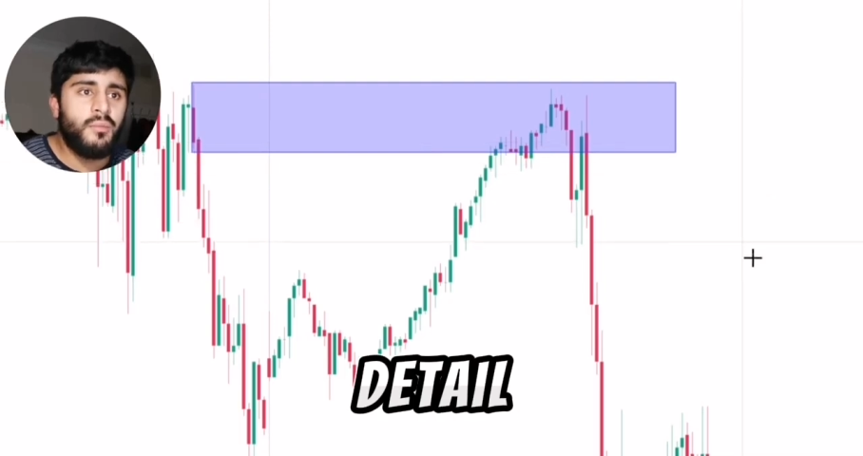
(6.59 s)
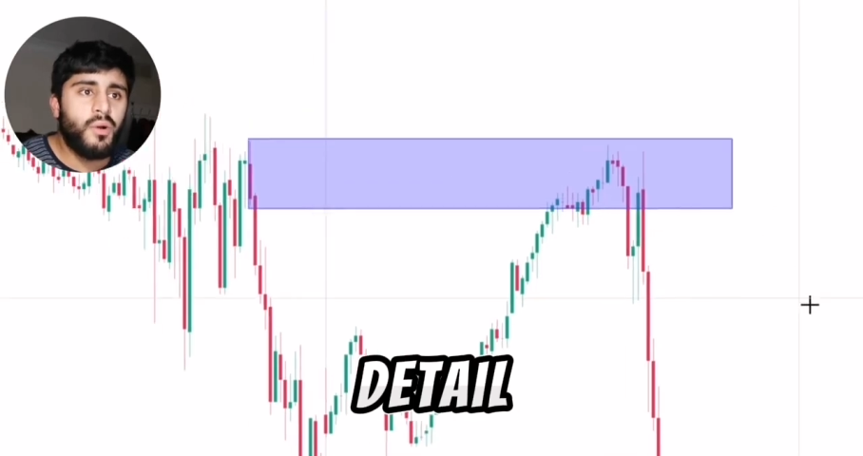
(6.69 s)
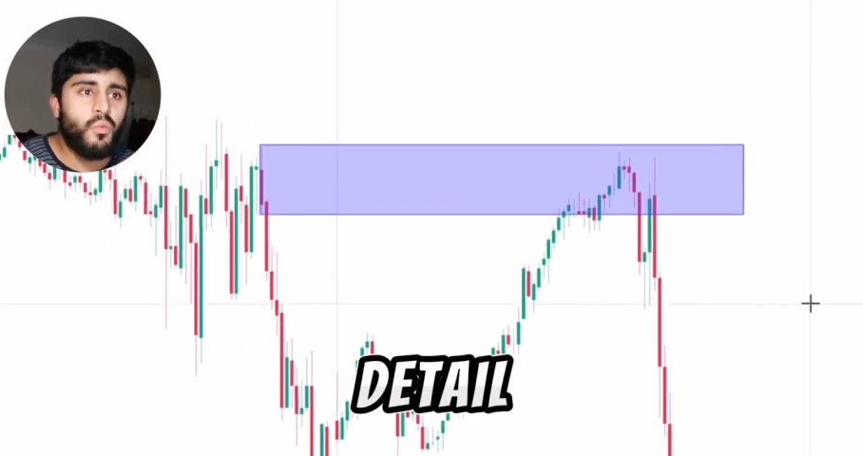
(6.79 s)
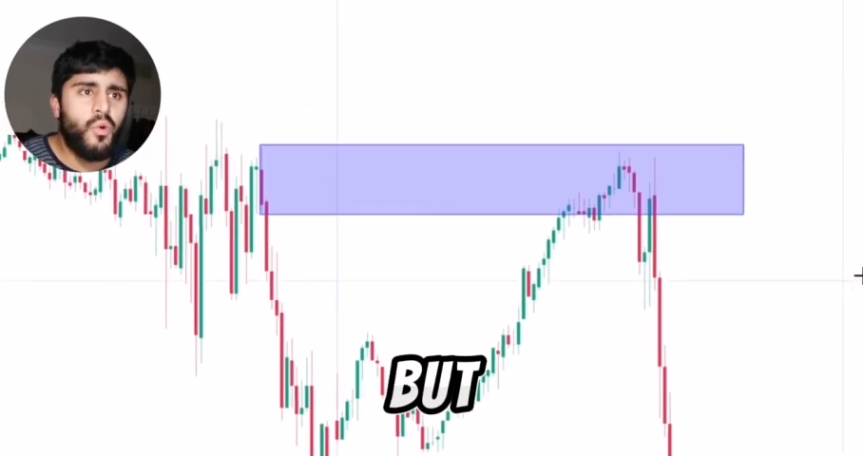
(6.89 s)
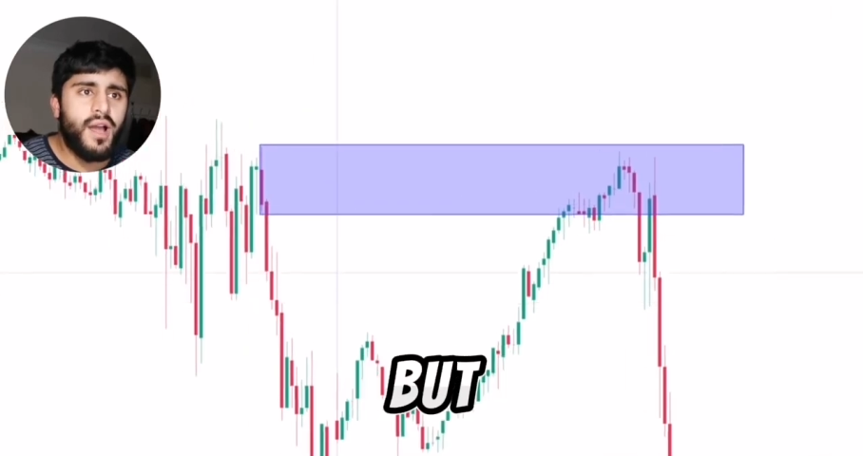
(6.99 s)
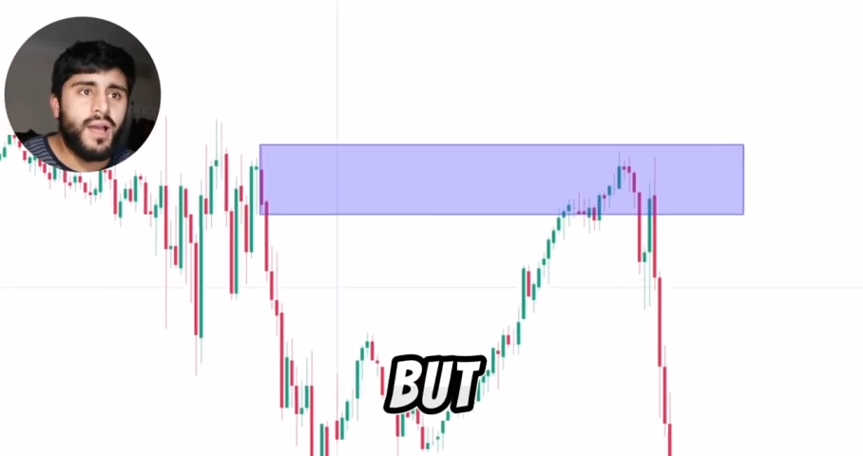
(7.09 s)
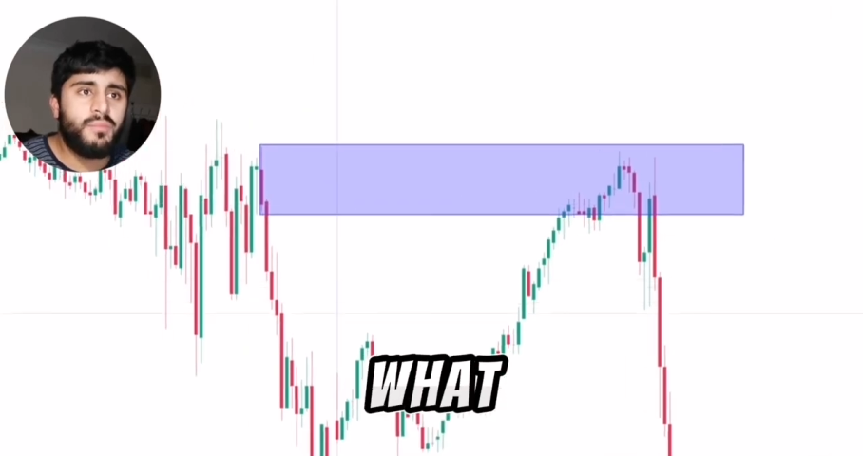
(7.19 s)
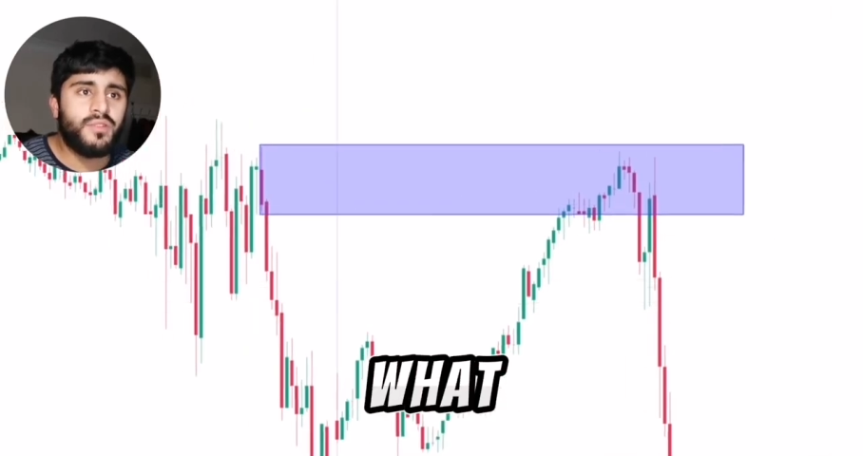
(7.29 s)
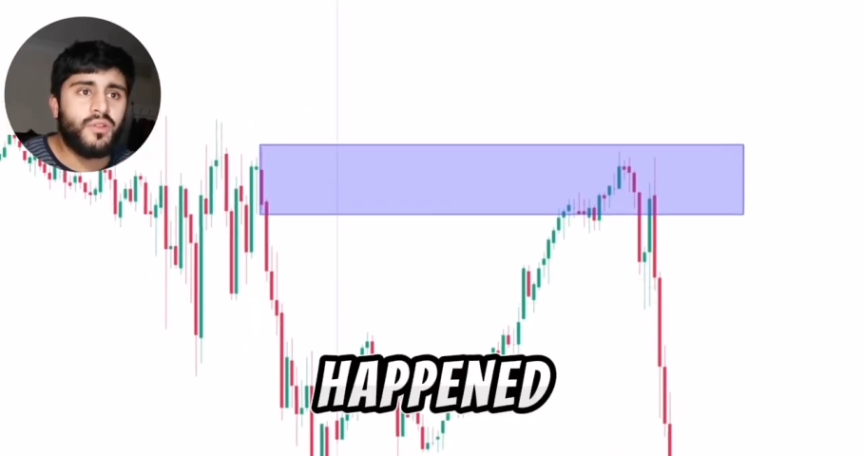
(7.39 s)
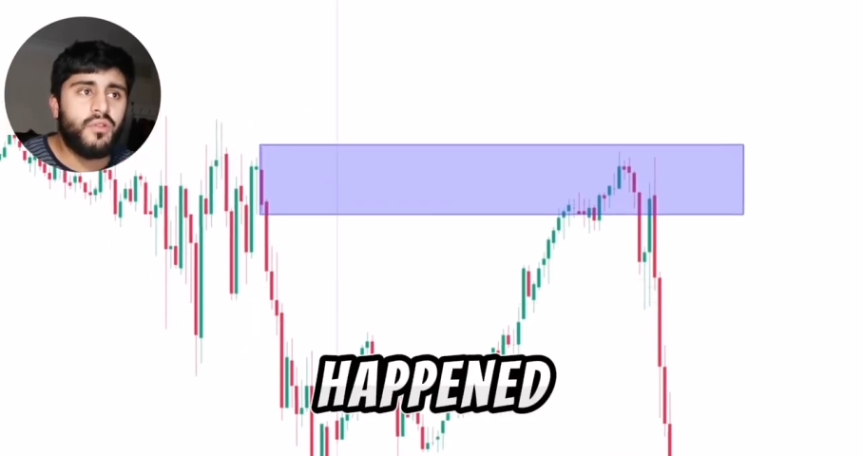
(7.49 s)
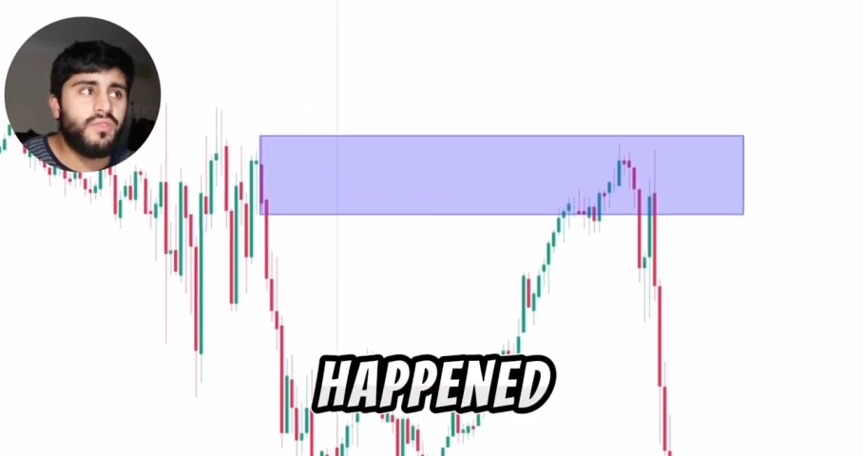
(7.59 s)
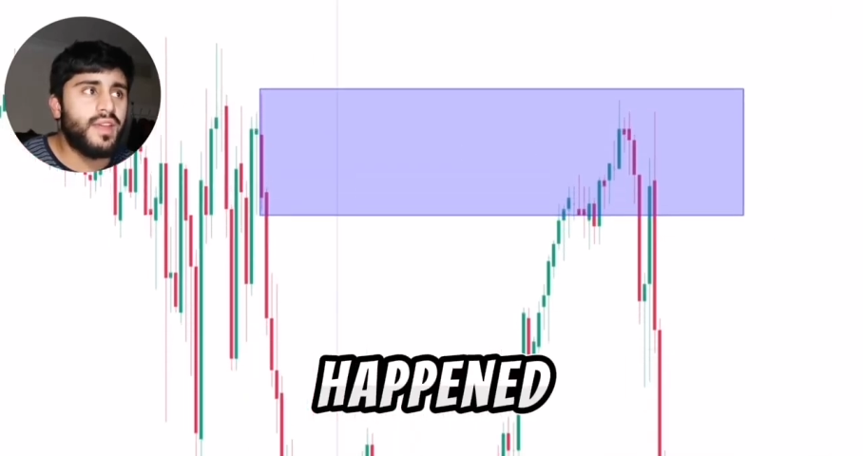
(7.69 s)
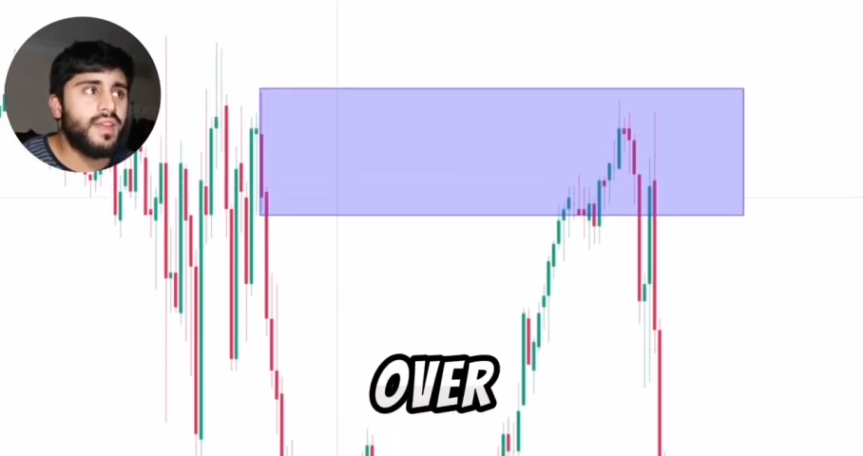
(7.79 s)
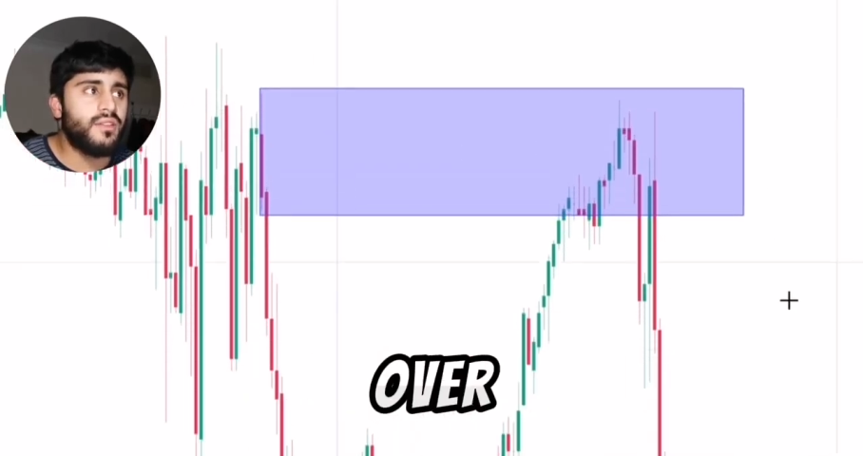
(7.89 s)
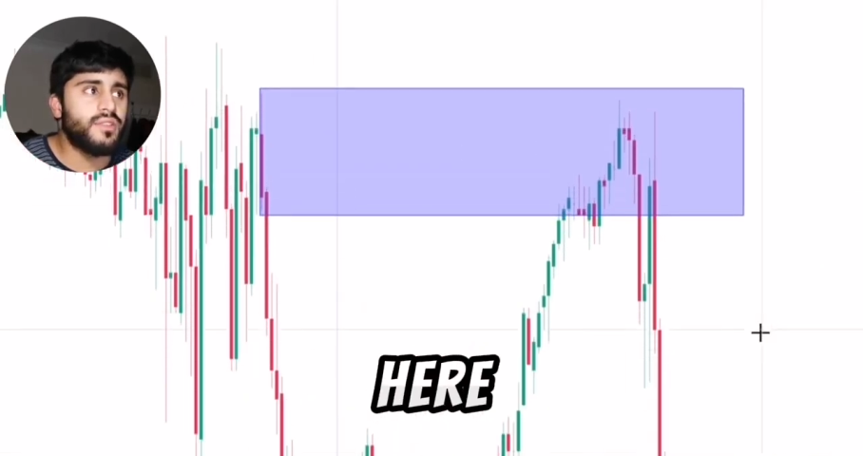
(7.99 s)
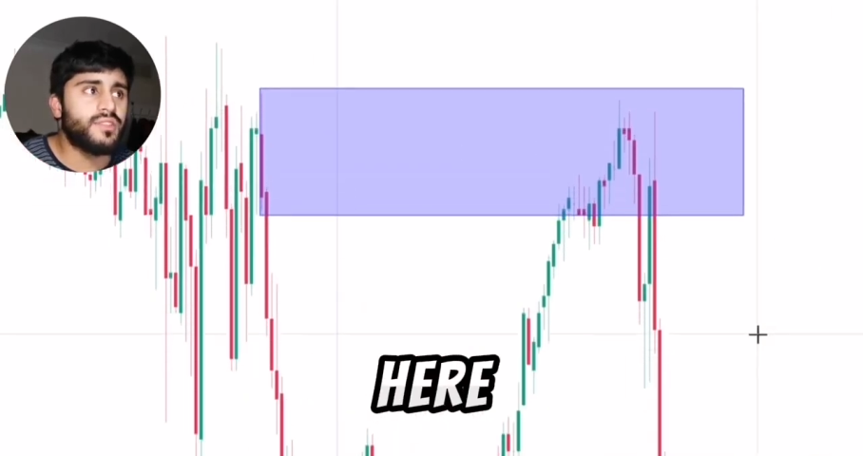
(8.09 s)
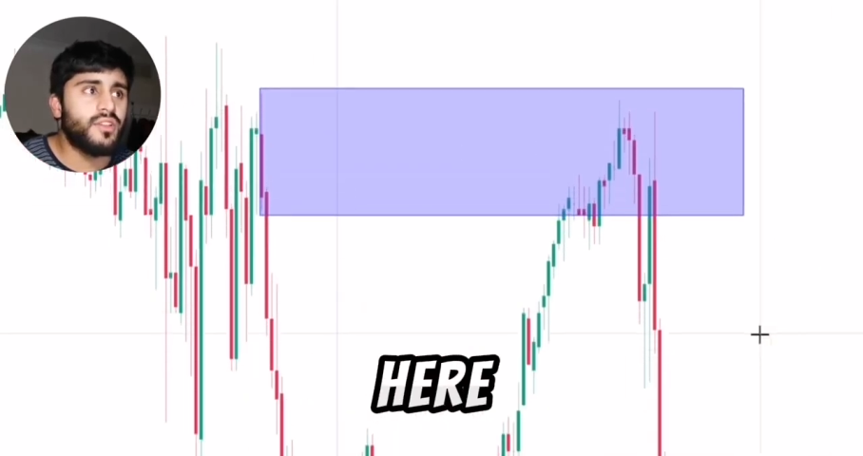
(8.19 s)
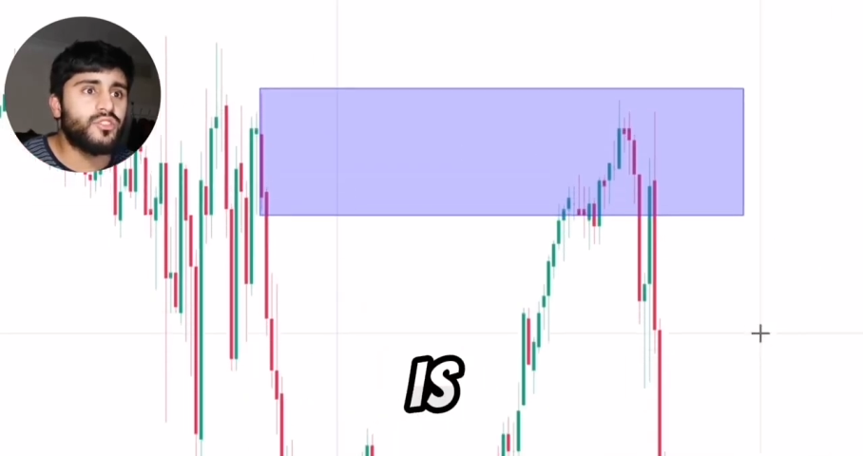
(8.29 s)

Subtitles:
But what happened over here is